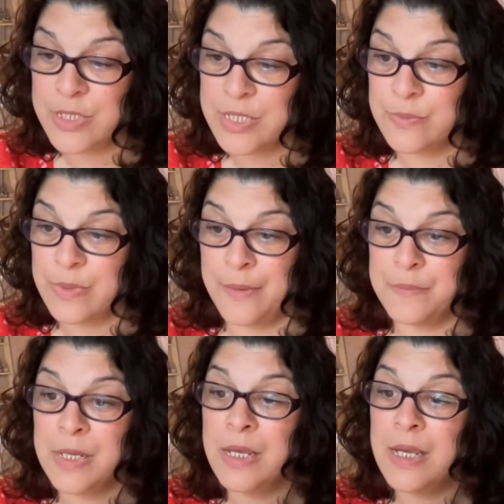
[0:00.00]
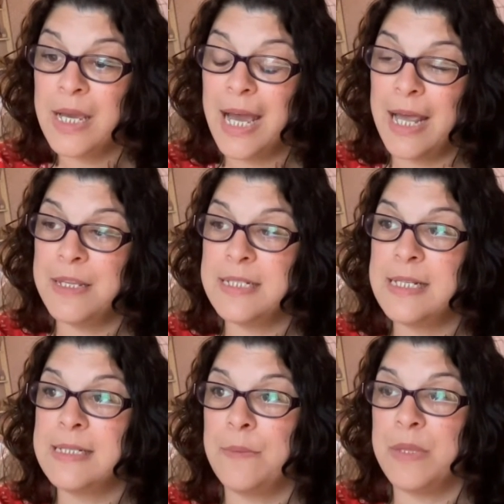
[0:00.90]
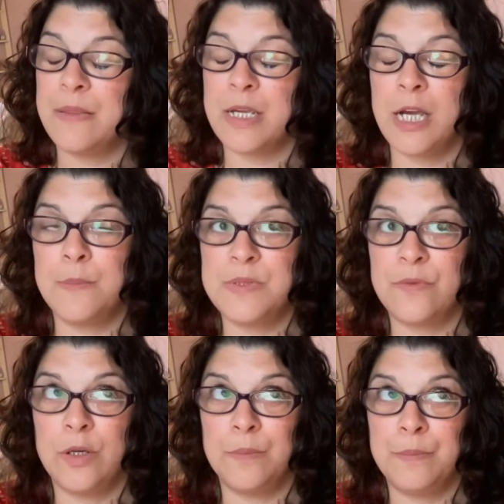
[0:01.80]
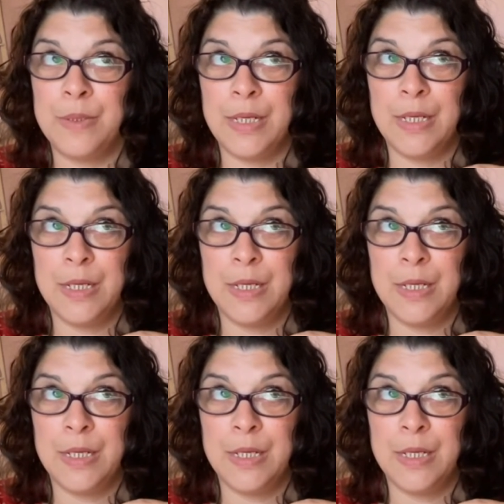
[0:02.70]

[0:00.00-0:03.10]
Which is, and this is something that comes from